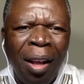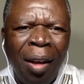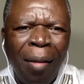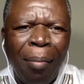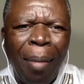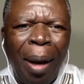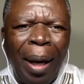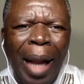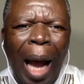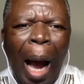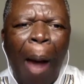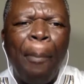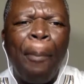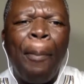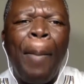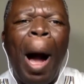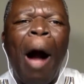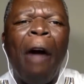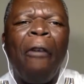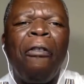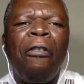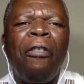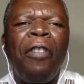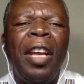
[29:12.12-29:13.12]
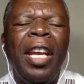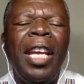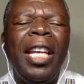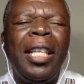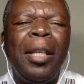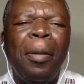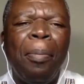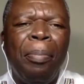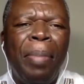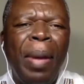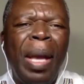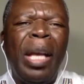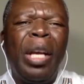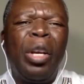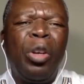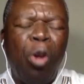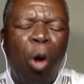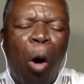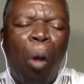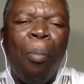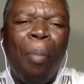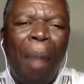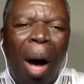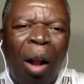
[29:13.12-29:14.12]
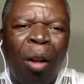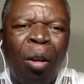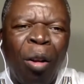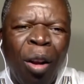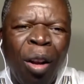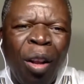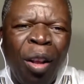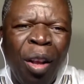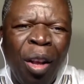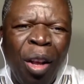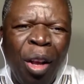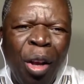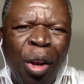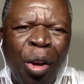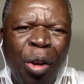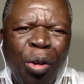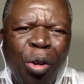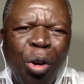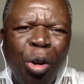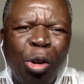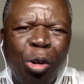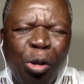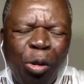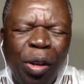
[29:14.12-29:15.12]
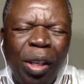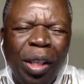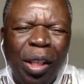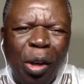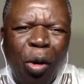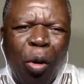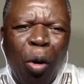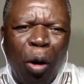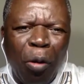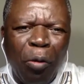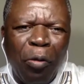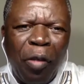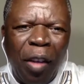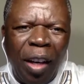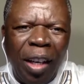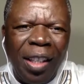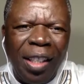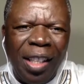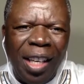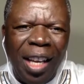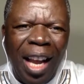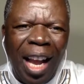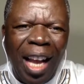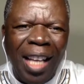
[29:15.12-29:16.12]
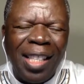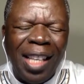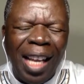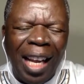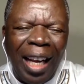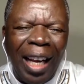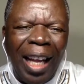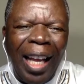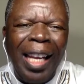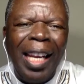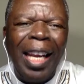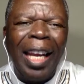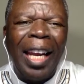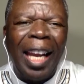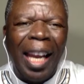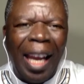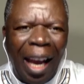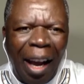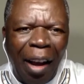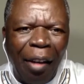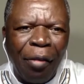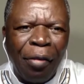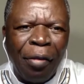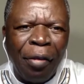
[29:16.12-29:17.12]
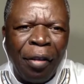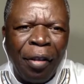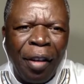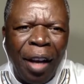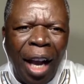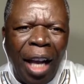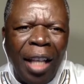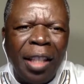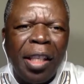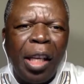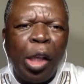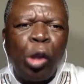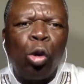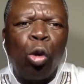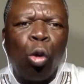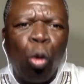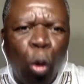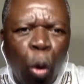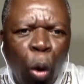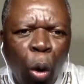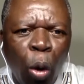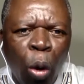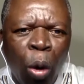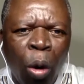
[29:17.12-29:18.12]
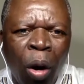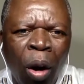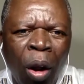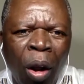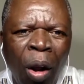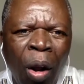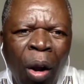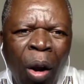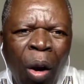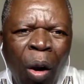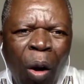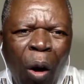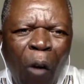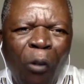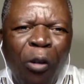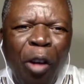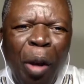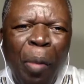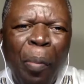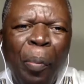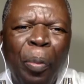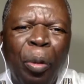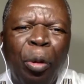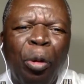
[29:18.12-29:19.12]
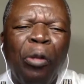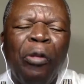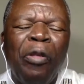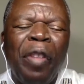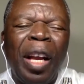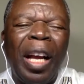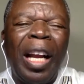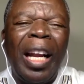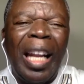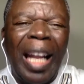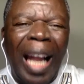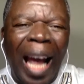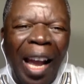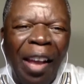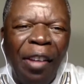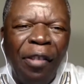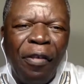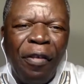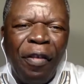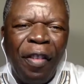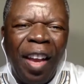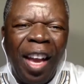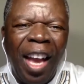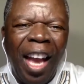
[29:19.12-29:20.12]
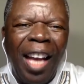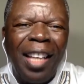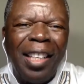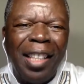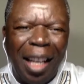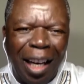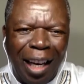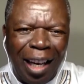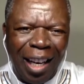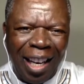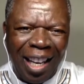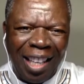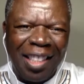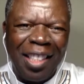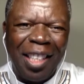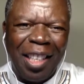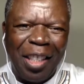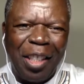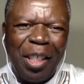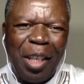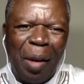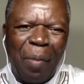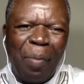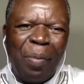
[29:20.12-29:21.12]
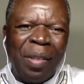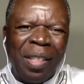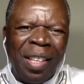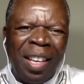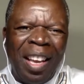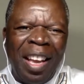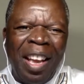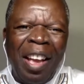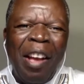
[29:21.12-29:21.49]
but above it being normal, you treat conflict as a learning curve, as a school of improving life and the relationships.